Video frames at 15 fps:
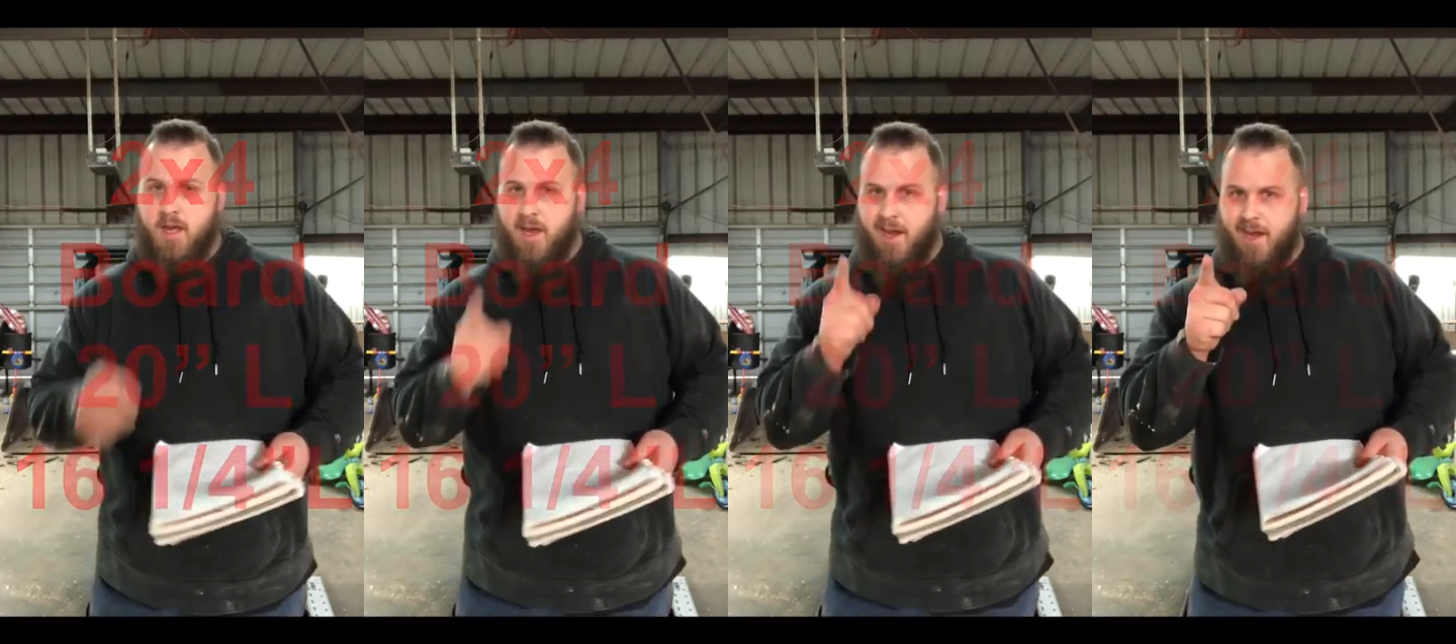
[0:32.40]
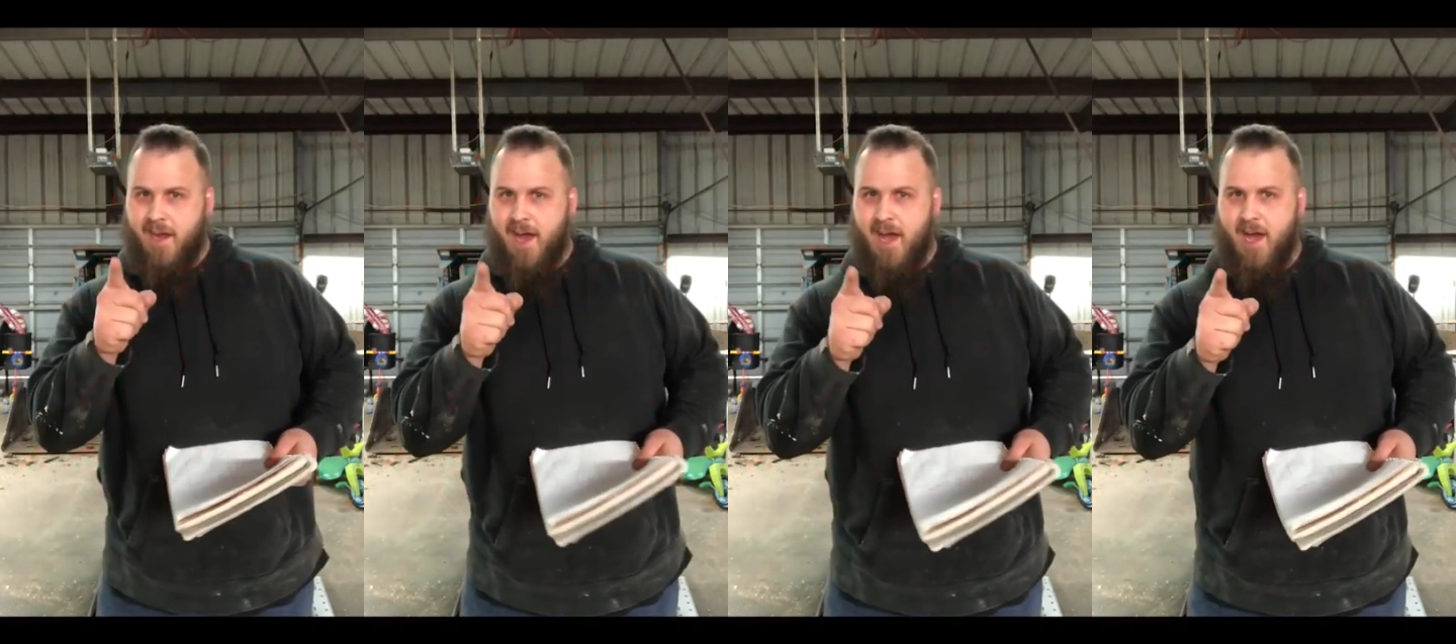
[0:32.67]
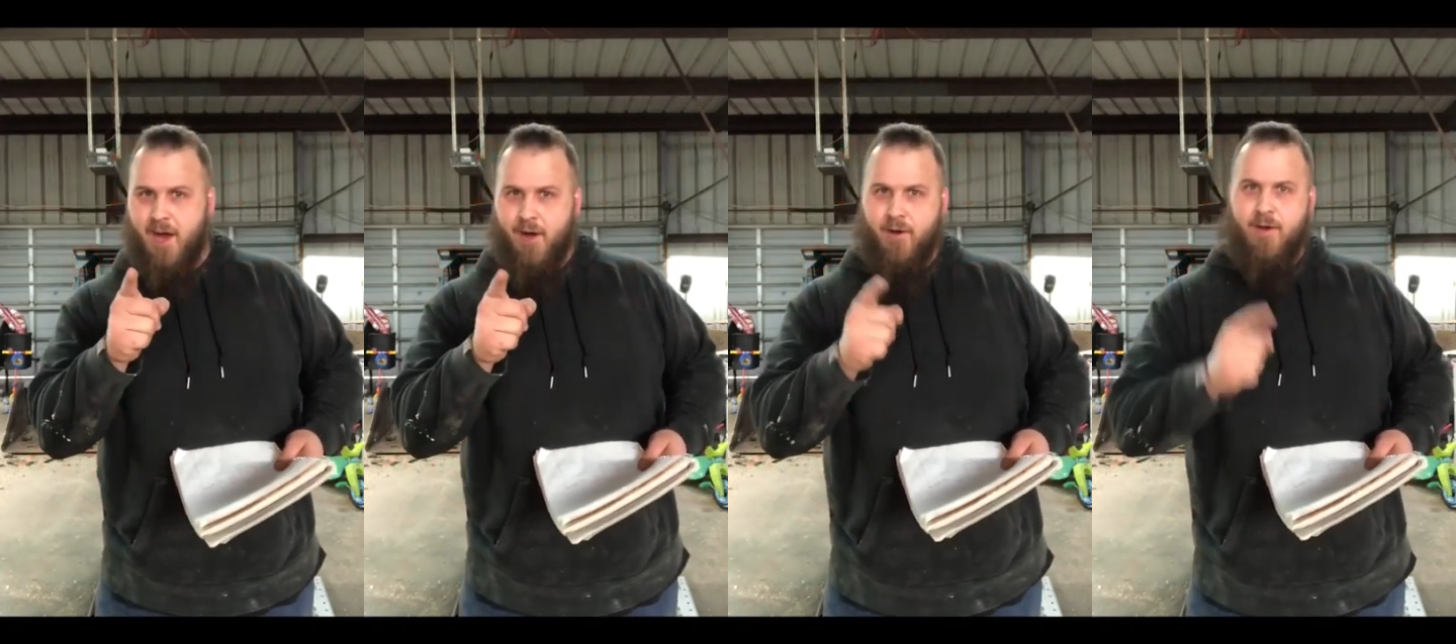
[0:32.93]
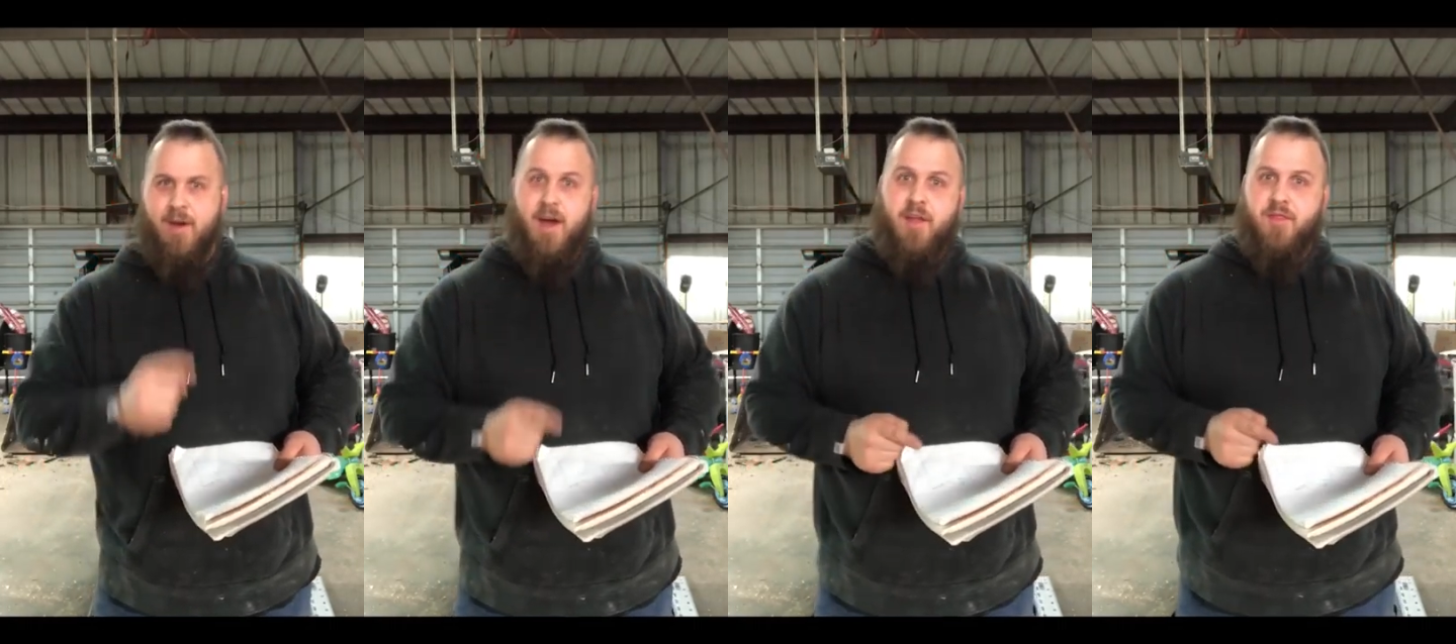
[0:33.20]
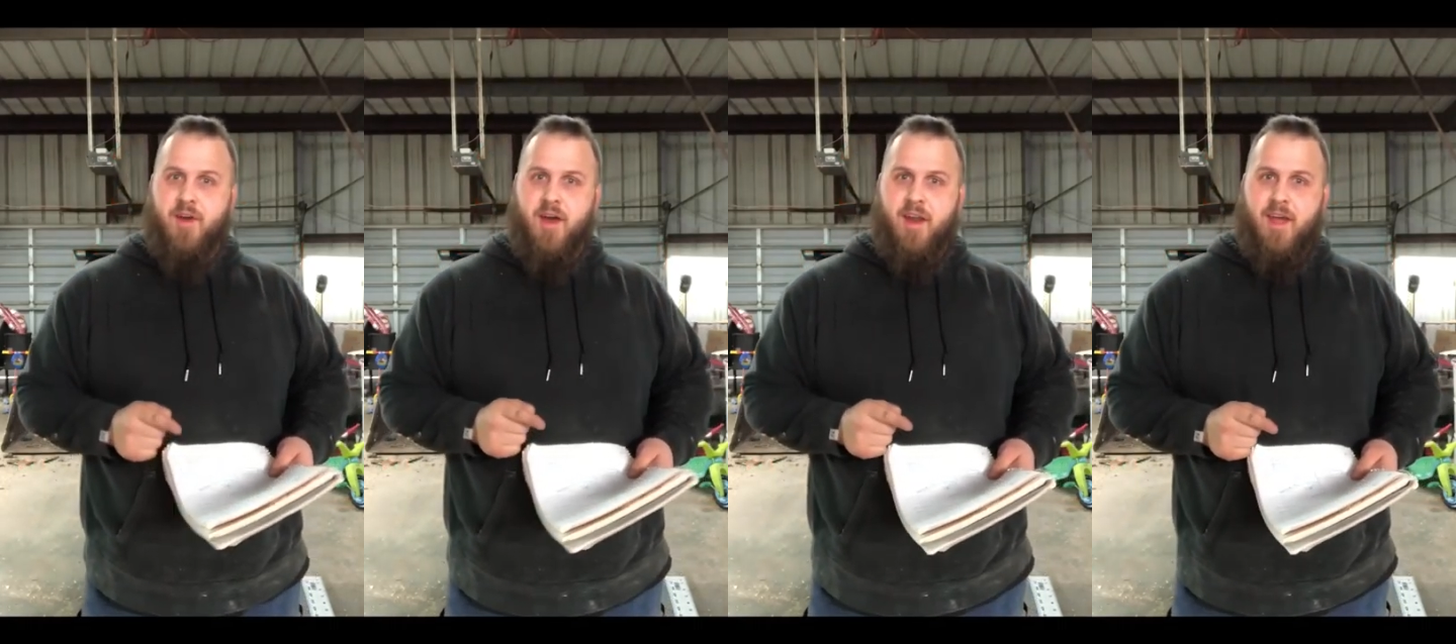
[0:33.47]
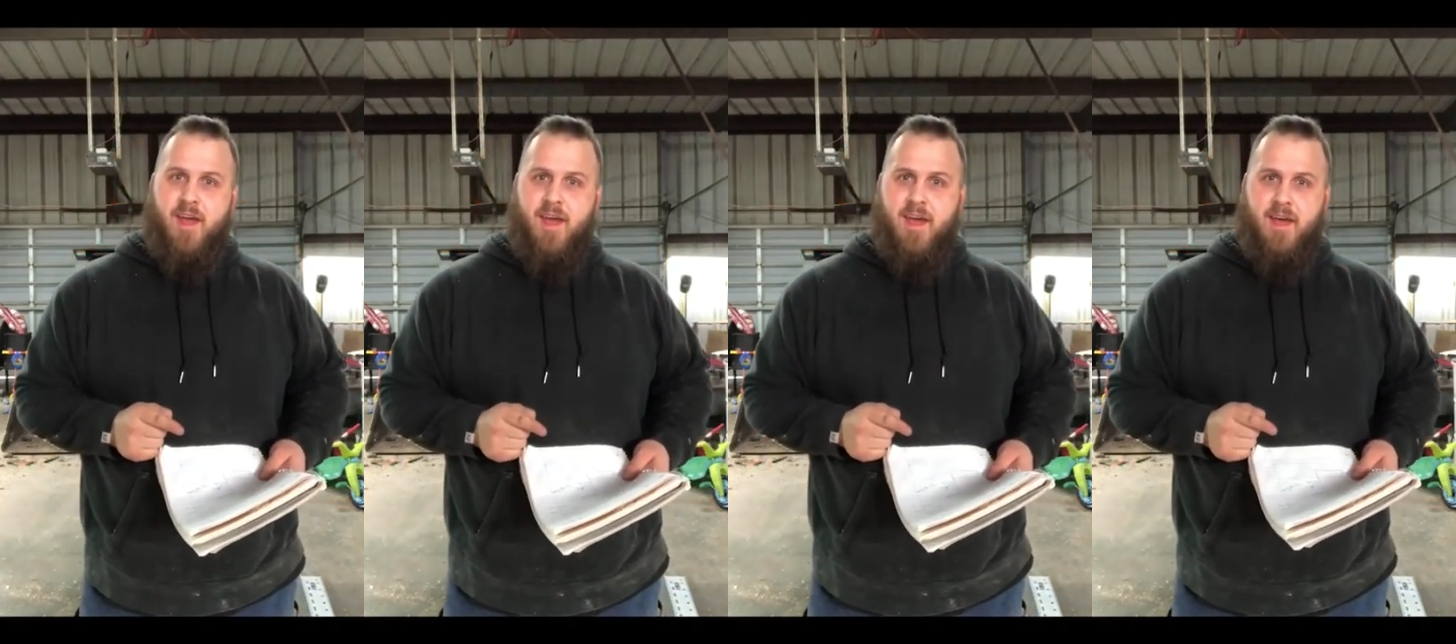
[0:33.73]
Now I thought
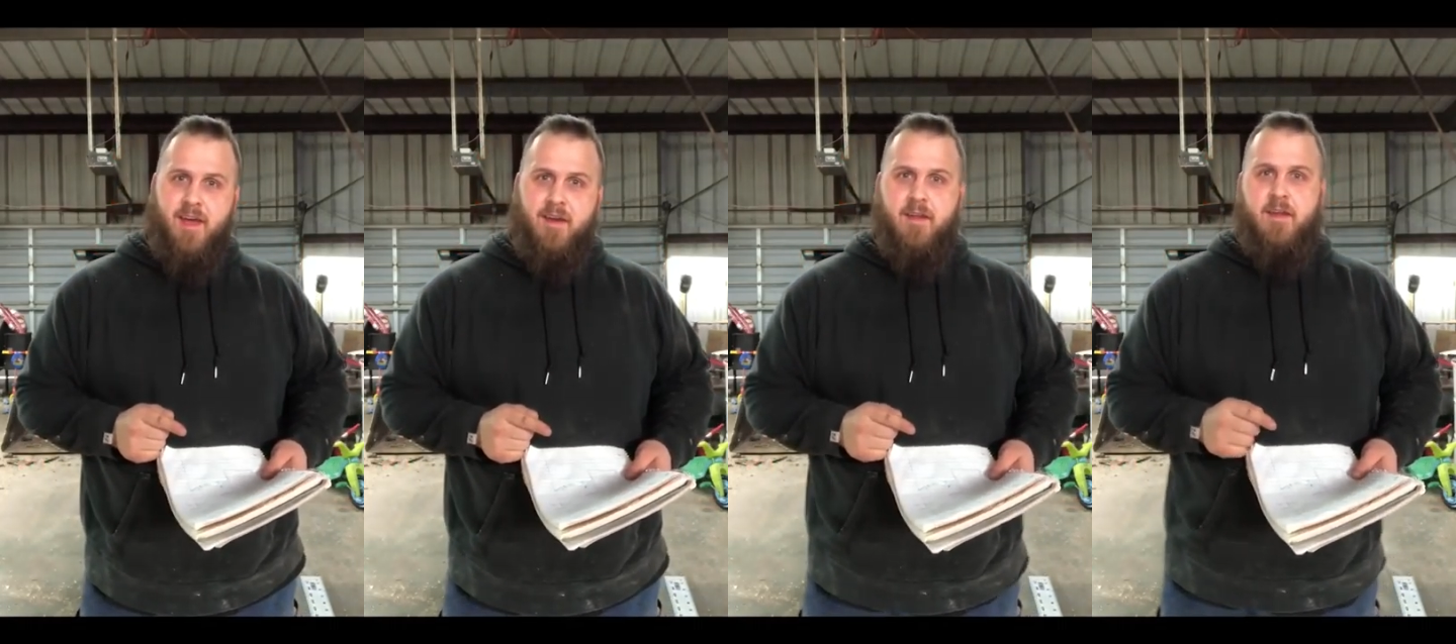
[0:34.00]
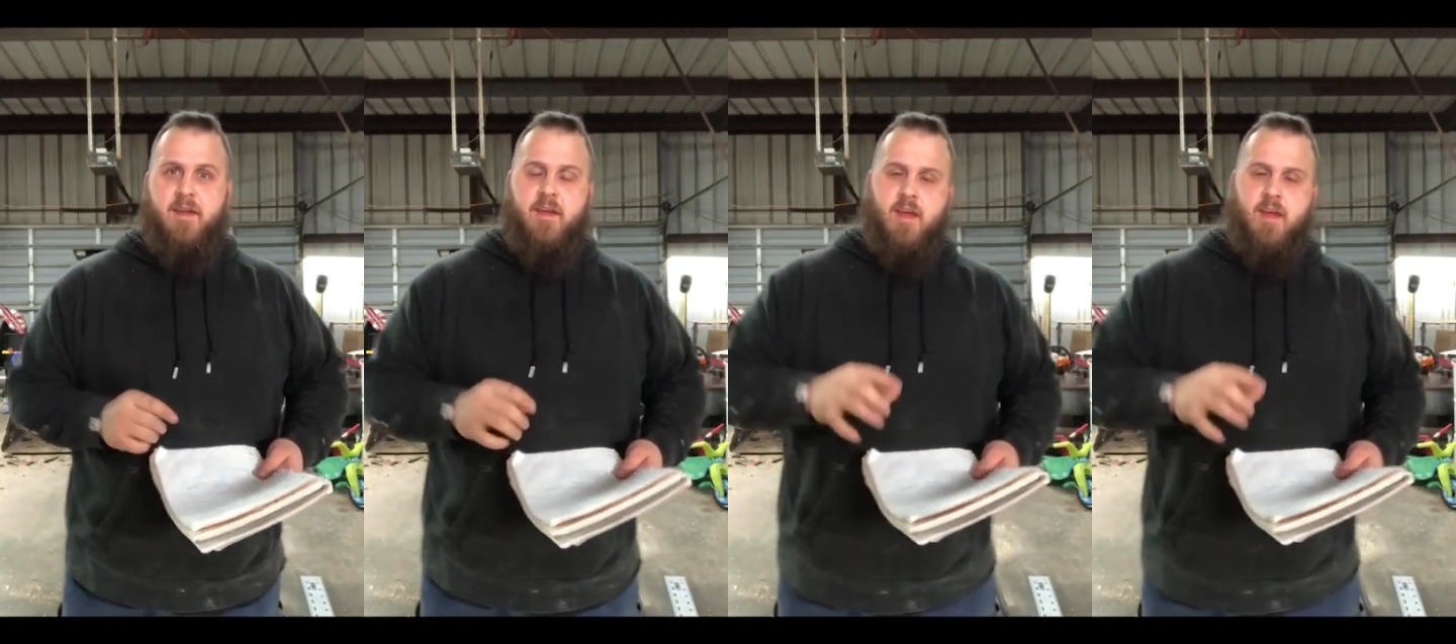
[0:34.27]
ahead